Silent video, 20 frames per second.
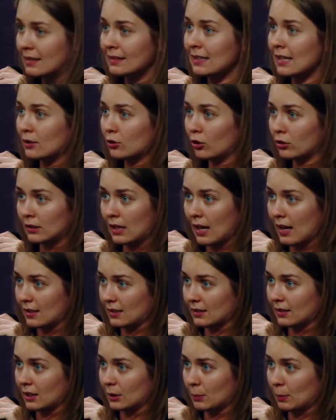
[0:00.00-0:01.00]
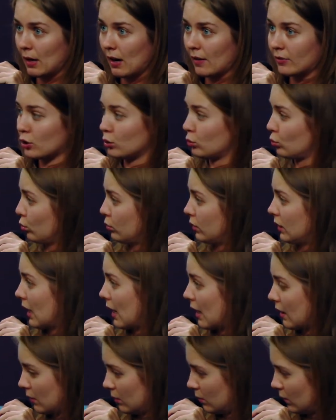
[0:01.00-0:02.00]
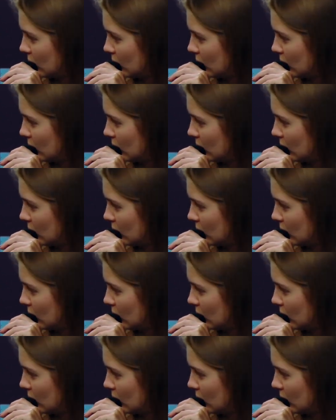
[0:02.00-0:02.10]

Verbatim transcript: And the question to the government,